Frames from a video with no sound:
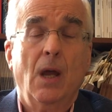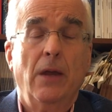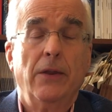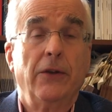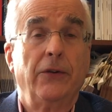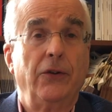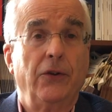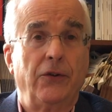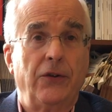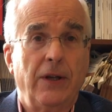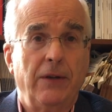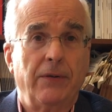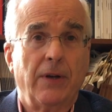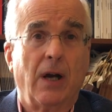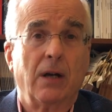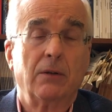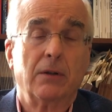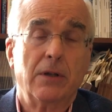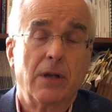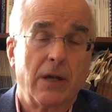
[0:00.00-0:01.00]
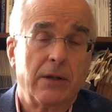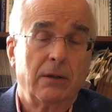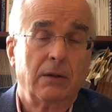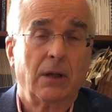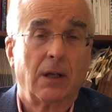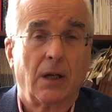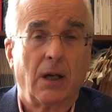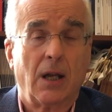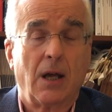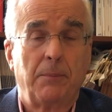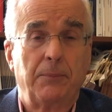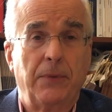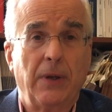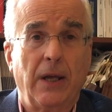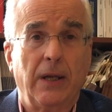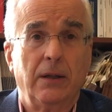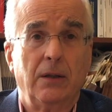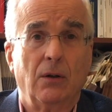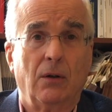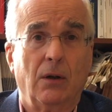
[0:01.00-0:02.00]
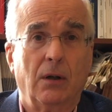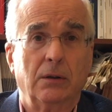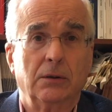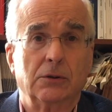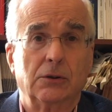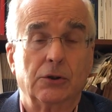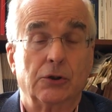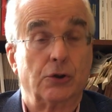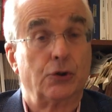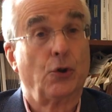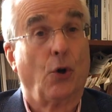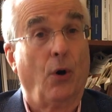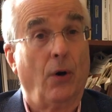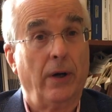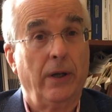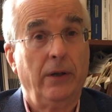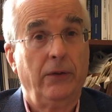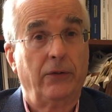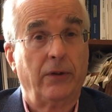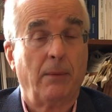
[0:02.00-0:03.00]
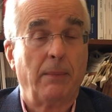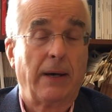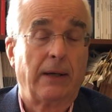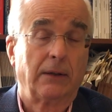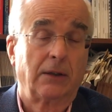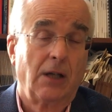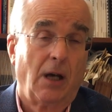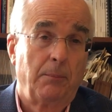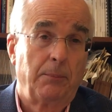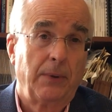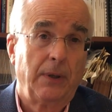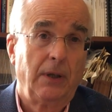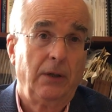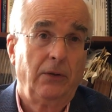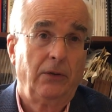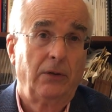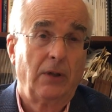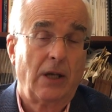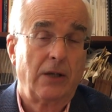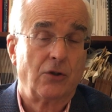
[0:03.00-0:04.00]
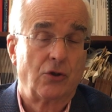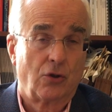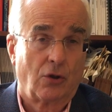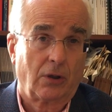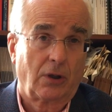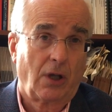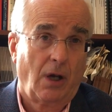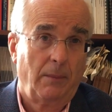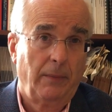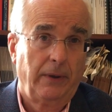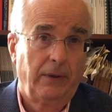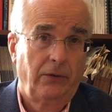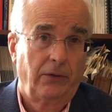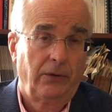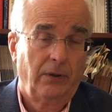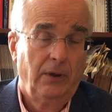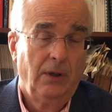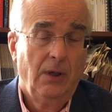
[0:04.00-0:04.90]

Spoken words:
This is Steve Young, another little update on stories about companies and shortcomings.